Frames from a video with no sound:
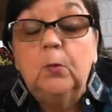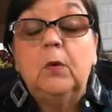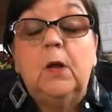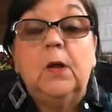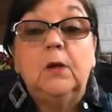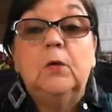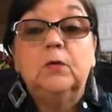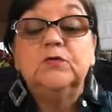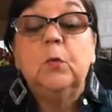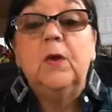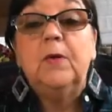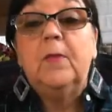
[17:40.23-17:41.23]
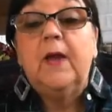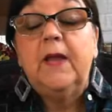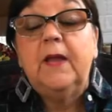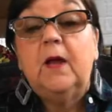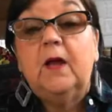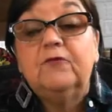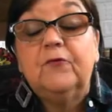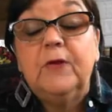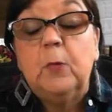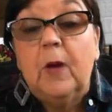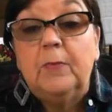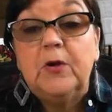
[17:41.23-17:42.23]
go to one of my
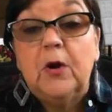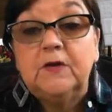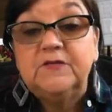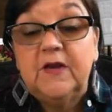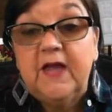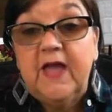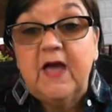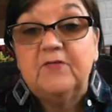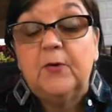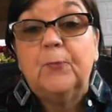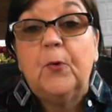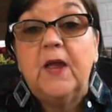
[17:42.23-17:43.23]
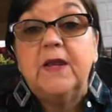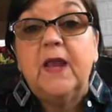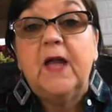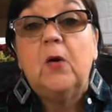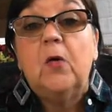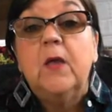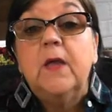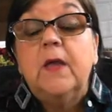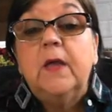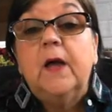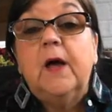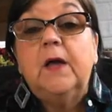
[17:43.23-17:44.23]
free webinars that I have up right now.
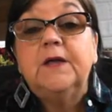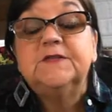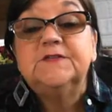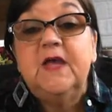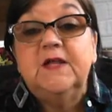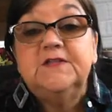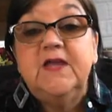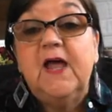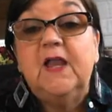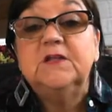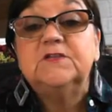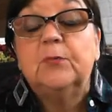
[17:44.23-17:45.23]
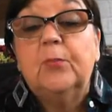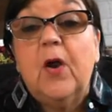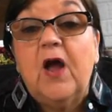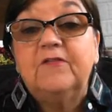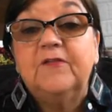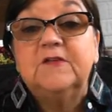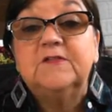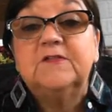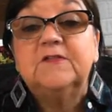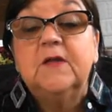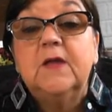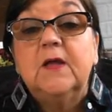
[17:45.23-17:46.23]
It's at
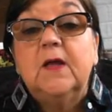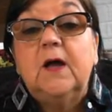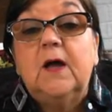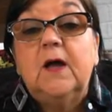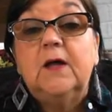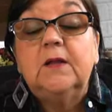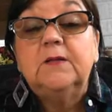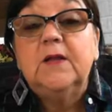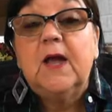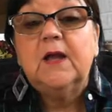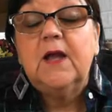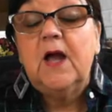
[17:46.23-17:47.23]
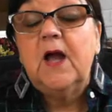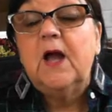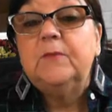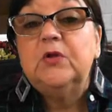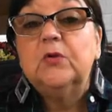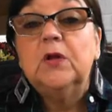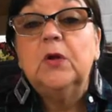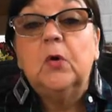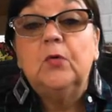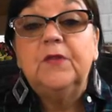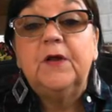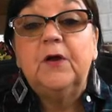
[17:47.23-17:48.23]
talenttoprofits.com. You can
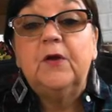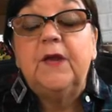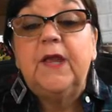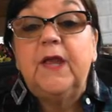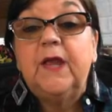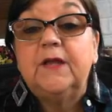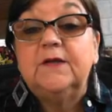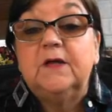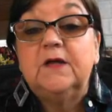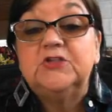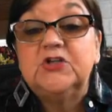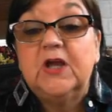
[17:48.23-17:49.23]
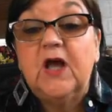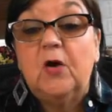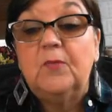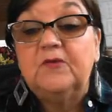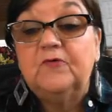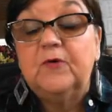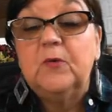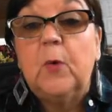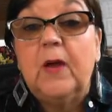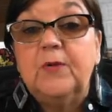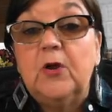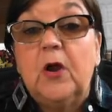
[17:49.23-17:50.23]
go there and check out my free
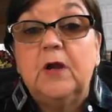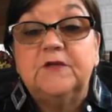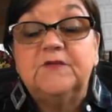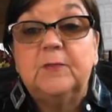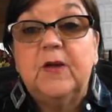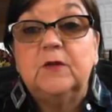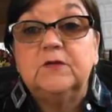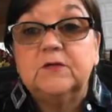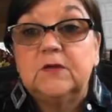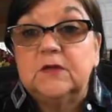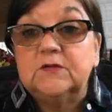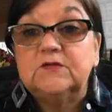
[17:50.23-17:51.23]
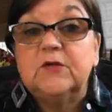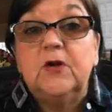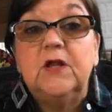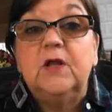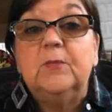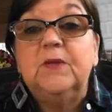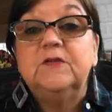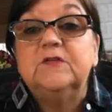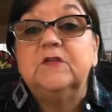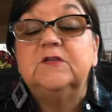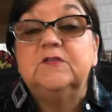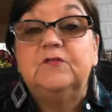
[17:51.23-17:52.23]
webinar. It's about starting a
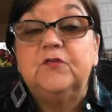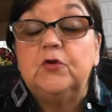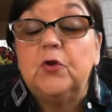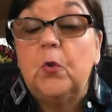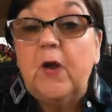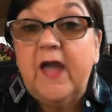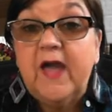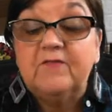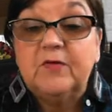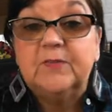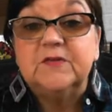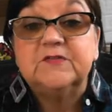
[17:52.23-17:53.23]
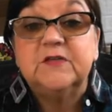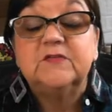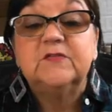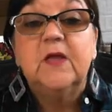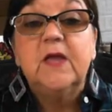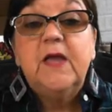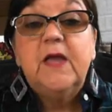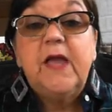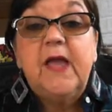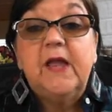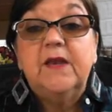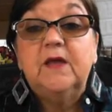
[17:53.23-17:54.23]
business if you don't have a business,
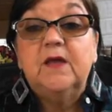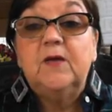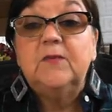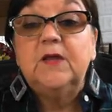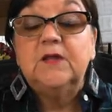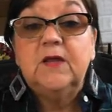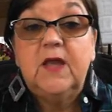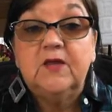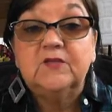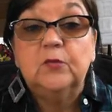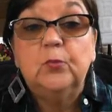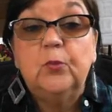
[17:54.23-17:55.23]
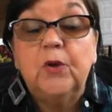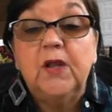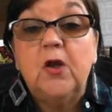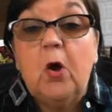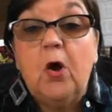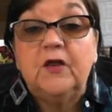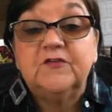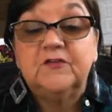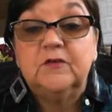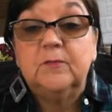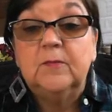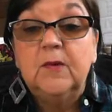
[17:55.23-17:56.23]
and it has some really
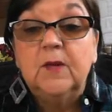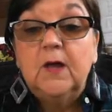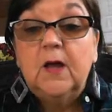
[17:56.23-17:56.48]
awesome